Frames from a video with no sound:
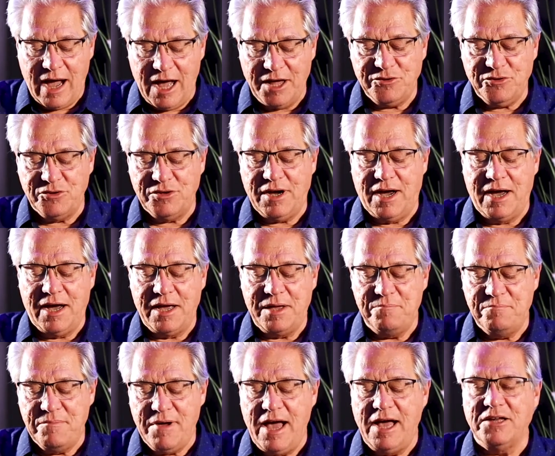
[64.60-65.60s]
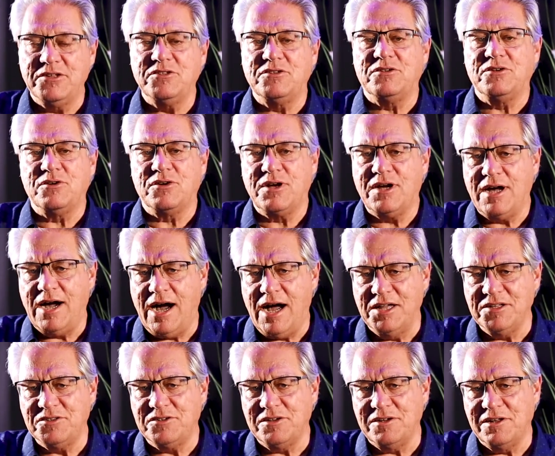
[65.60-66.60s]
Adonai, Master,
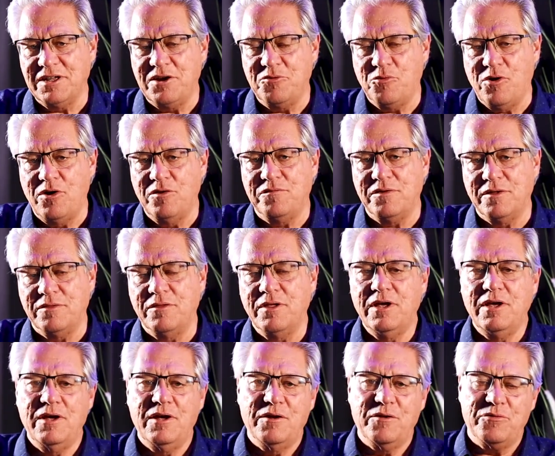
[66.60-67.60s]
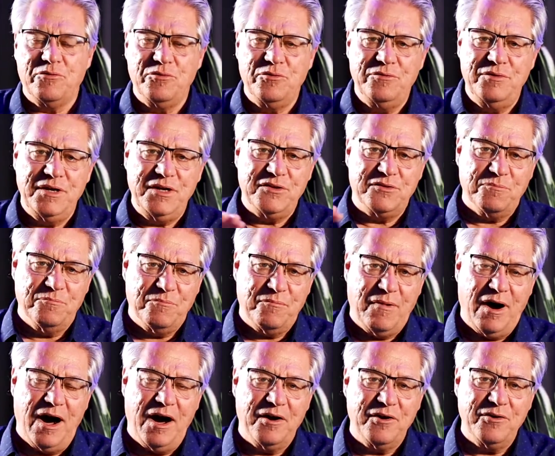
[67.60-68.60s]
constantly woven through these
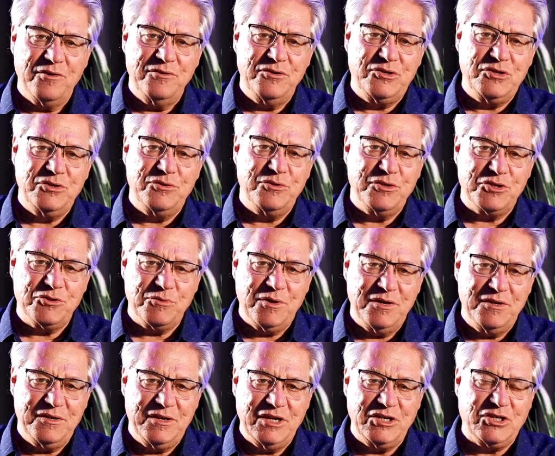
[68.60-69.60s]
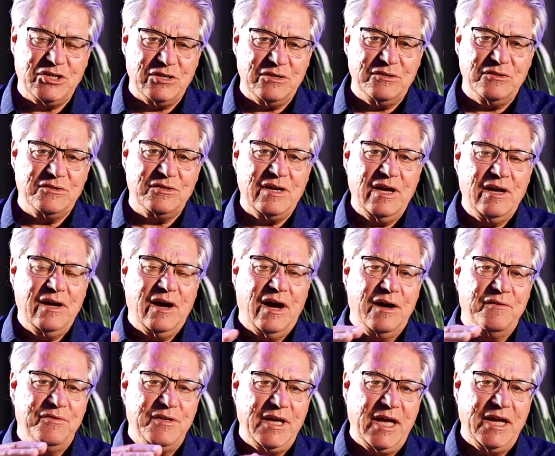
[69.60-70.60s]
modern Jewish renditions
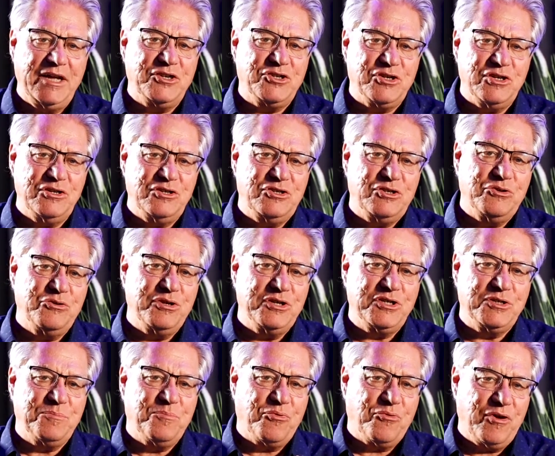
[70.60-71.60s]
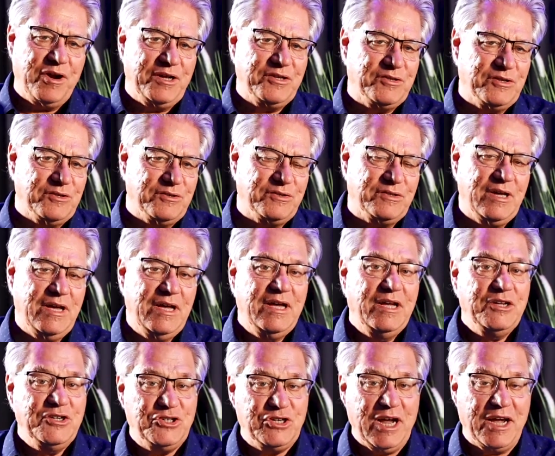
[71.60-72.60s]
of the ancient Jewish praises.
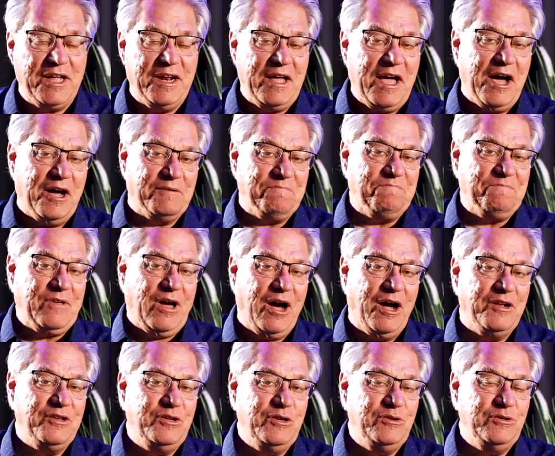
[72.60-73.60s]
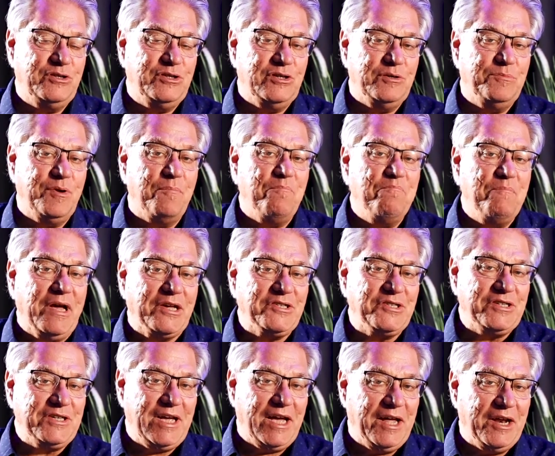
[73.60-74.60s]
Check it out on YouTube
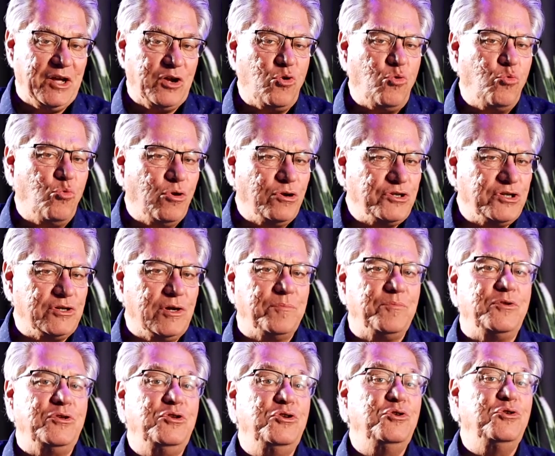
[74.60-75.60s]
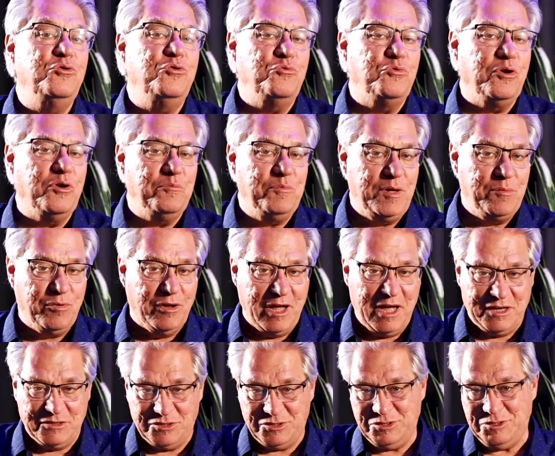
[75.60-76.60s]
Messianic Worship, You Will Be
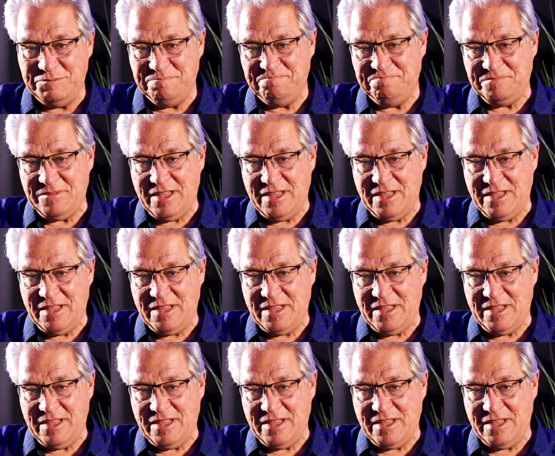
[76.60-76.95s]
Blessed.